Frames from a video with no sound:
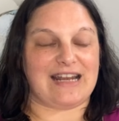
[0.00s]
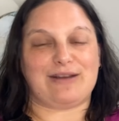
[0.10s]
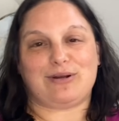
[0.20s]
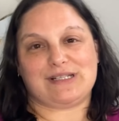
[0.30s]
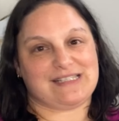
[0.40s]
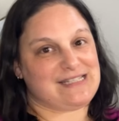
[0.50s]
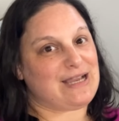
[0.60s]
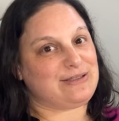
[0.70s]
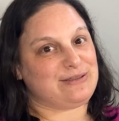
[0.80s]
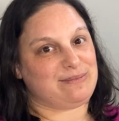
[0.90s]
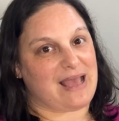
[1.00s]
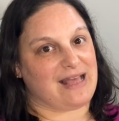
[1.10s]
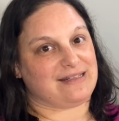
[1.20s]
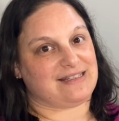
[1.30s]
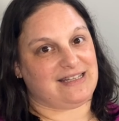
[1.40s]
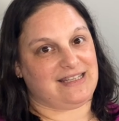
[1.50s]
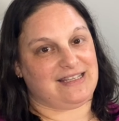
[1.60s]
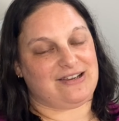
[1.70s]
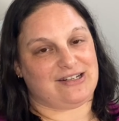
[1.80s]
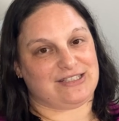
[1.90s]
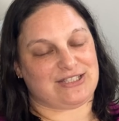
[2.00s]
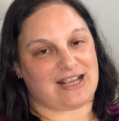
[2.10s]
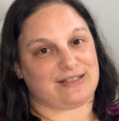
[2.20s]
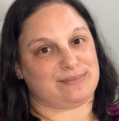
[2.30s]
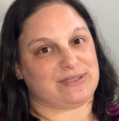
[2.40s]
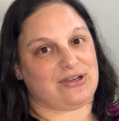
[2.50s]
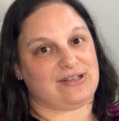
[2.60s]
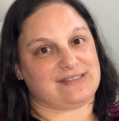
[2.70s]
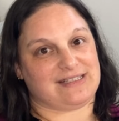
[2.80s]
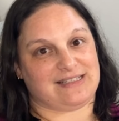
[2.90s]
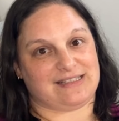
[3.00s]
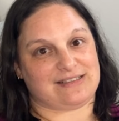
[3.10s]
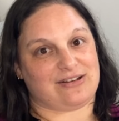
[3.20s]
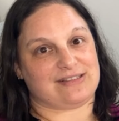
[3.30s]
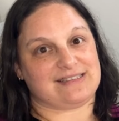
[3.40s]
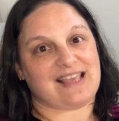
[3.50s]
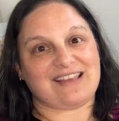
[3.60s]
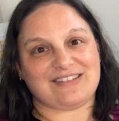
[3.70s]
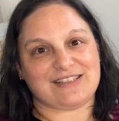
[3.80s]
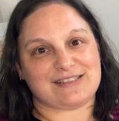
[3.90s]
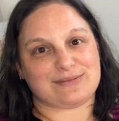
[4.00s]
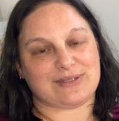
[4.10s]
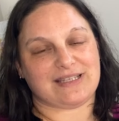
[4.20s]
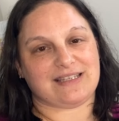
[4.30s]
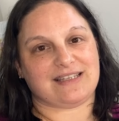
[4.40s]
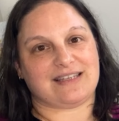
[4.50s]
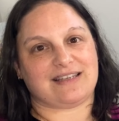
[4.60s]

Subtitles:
And I wanted to tell you about the Connie Shacket because it is on sale this week.